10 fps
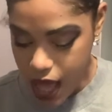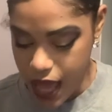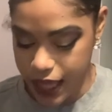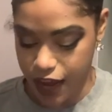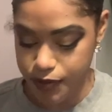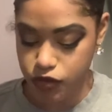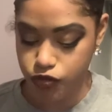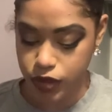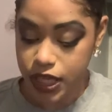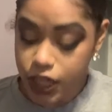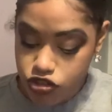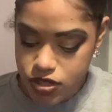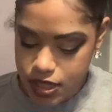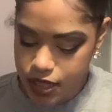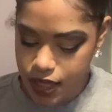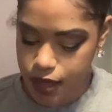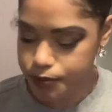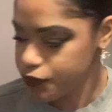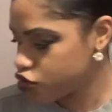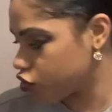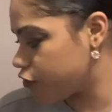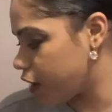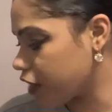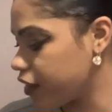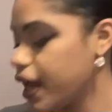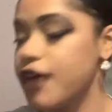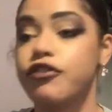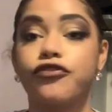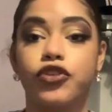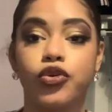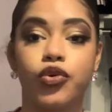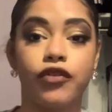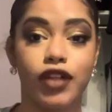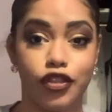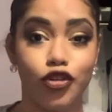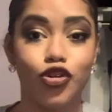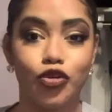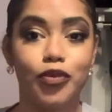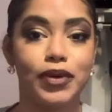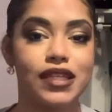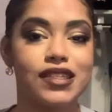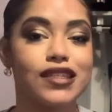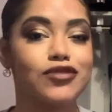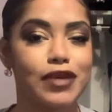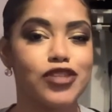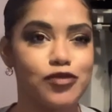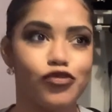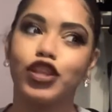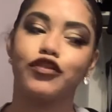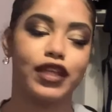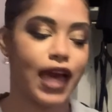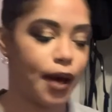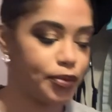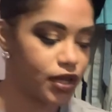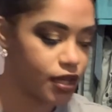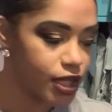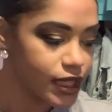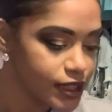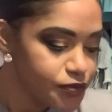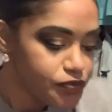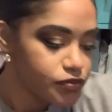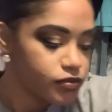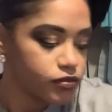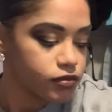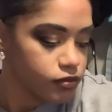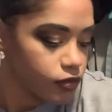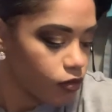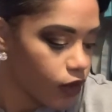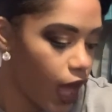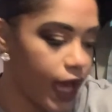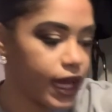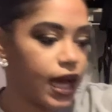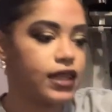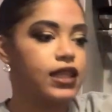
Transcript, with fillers: and I've been really interested in them. So the fact that I have a few of like their newer pieces makes me really, really happy. I got